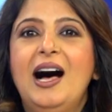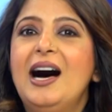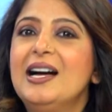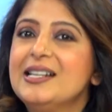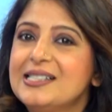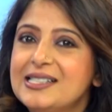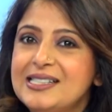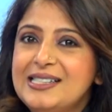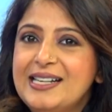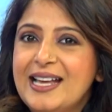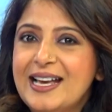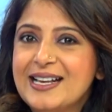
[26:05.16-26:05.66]

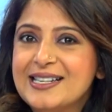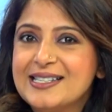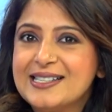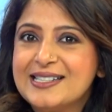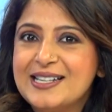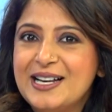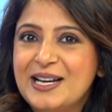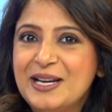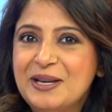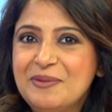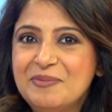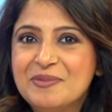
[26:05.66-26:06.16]
Until next
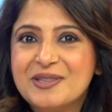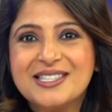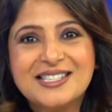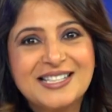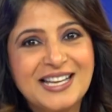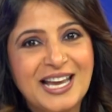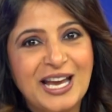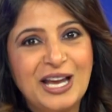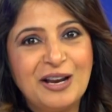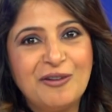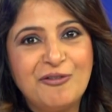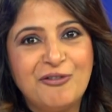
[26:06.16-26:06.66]
time,
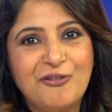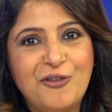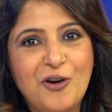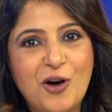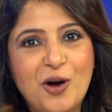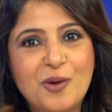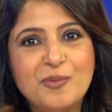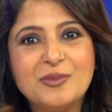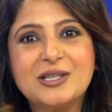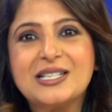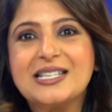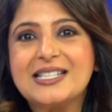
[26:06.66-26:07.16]
stay
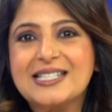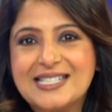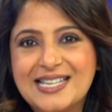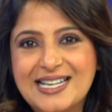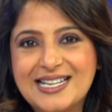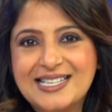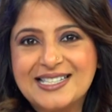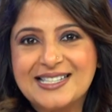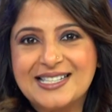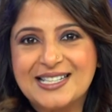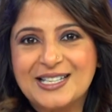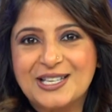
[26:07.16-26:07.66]
informed,
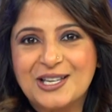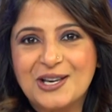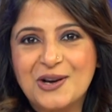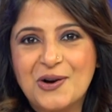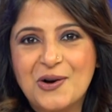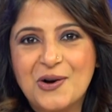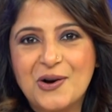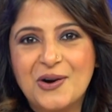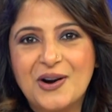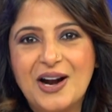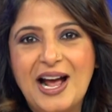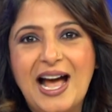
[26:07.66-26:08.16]
stay
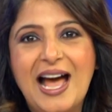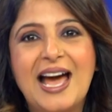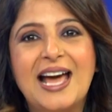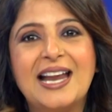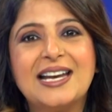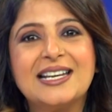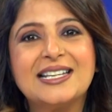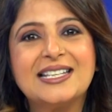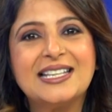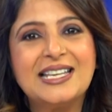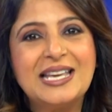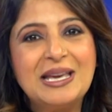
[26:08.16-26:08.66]
secure,
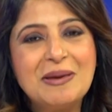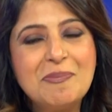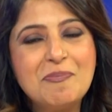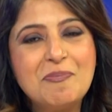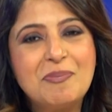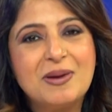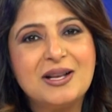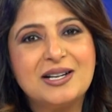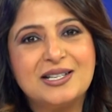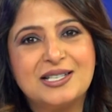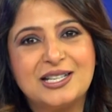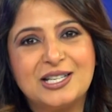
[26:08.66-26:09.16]
and keep
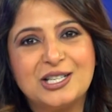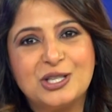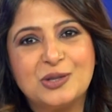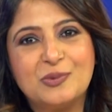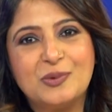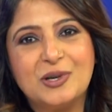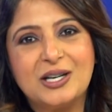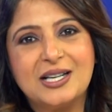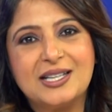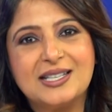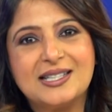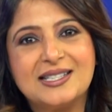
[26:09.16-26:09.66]
building
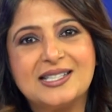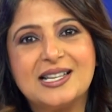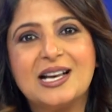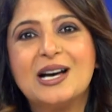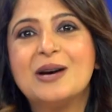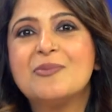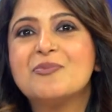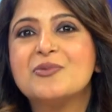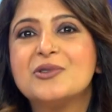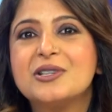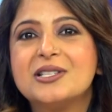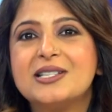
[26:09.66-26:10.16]
towards
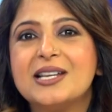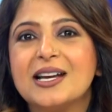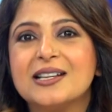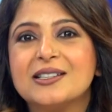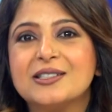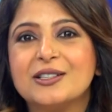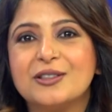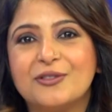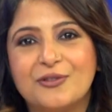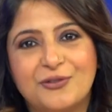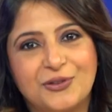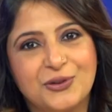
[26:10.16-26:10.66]
a
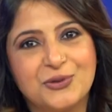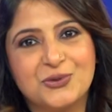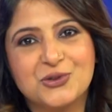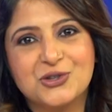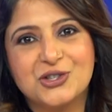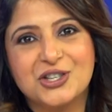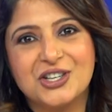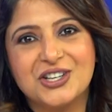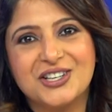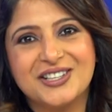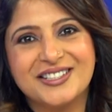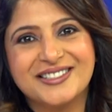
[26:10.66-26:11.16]
protected
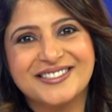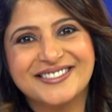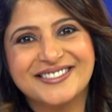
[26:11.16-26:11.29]
future.